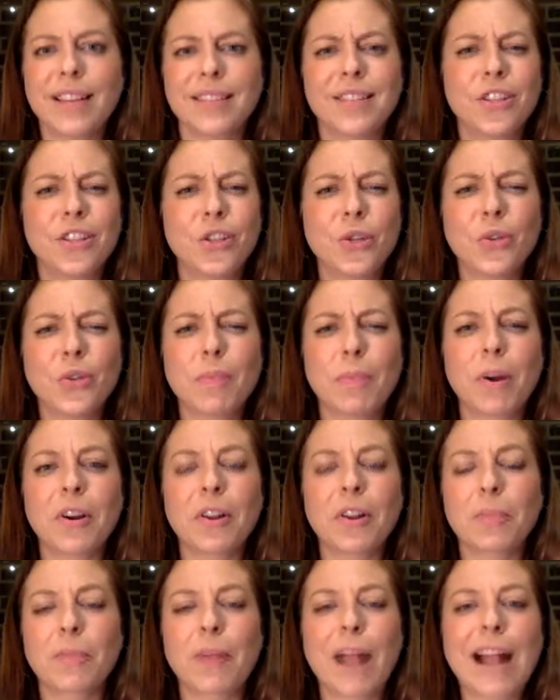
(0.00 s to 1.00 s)
To do the part
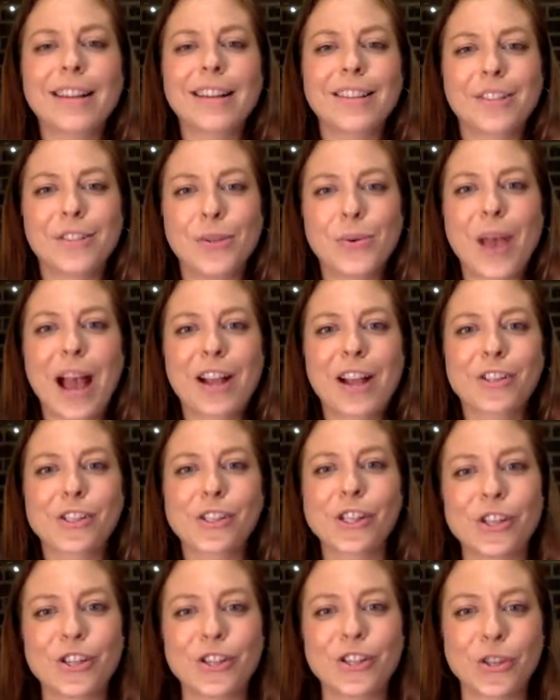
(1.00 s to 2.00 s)
of the practice you
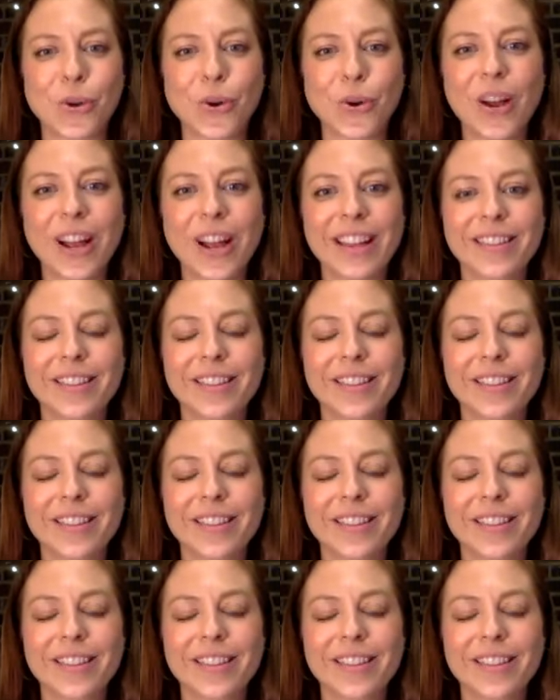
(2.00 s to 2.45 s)
actually enjoy.